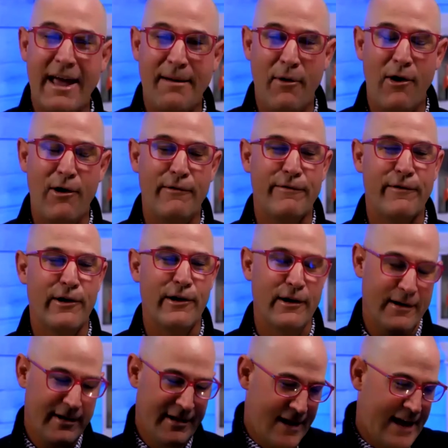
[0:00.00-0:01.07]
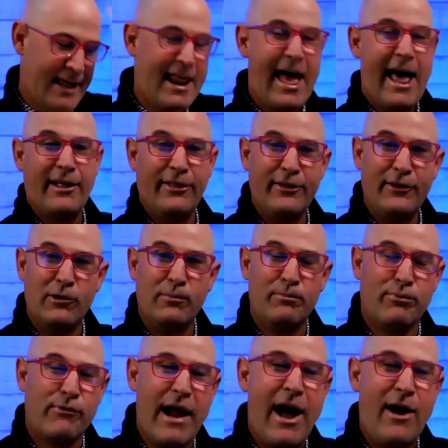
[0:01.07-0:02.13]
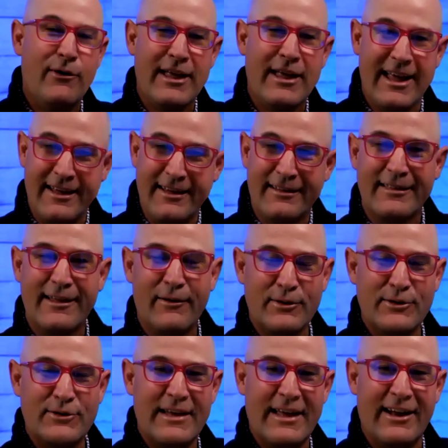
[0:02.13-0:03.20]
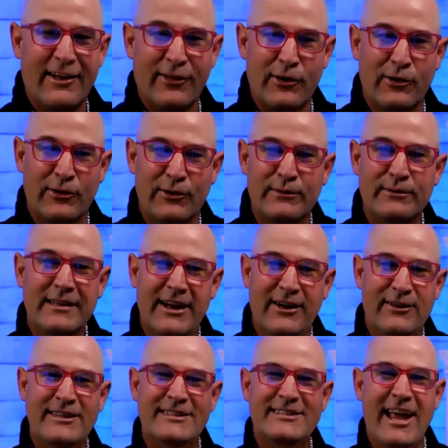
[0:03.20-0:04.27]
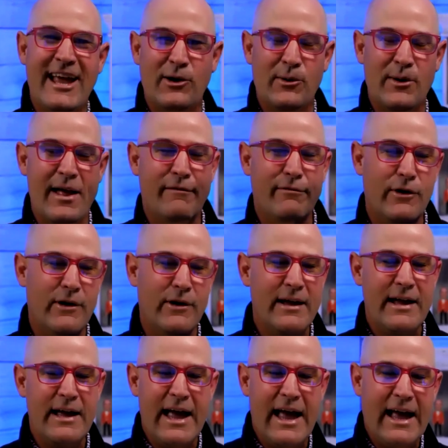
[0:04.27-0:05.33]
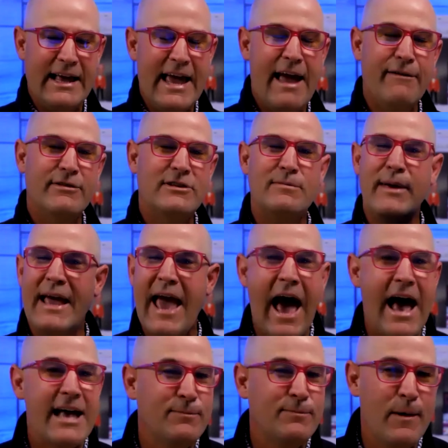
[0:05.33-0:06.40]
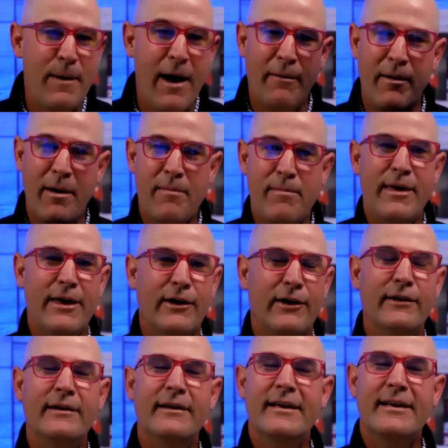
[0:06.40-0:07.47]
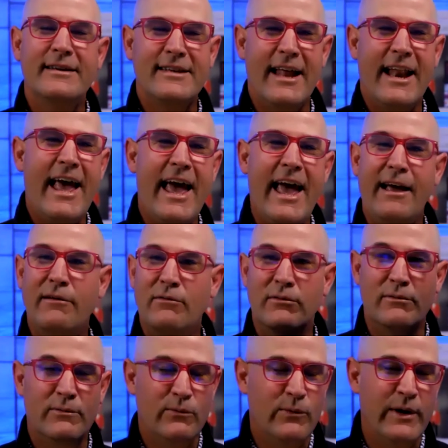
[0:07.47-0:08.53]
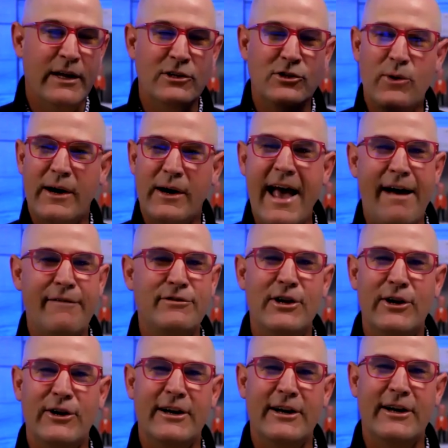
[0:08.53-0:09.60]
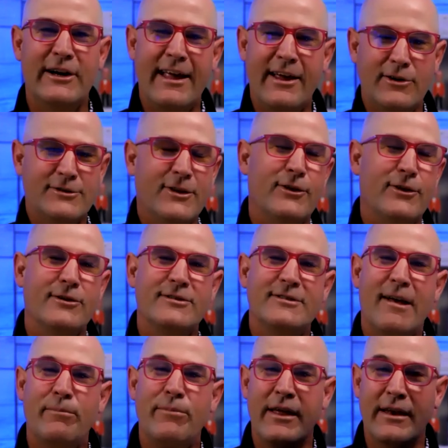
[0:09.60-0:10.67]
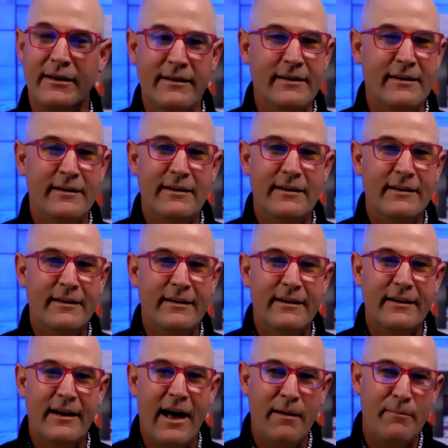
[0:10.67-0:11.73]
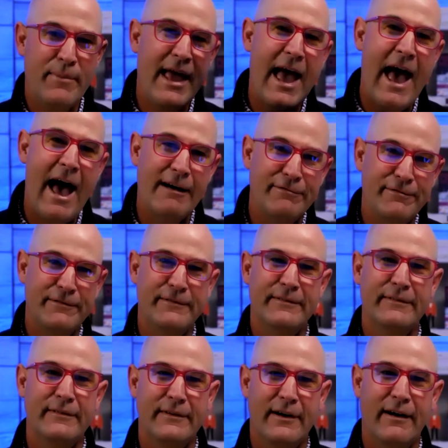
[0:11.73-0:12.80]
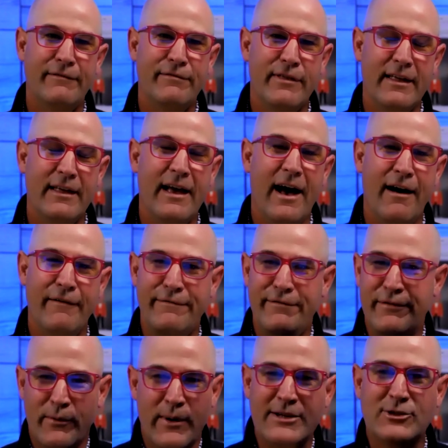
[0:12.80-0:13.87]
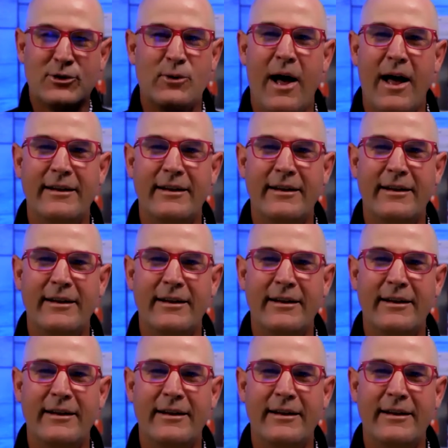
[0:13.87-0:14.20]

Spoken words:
over and had a little brownie that was in a little, container or whatever, and gave it to me, asked me about my meal, said, "Hey, we enjoyed having you here today. Here's a little something on behalf of the restaurant."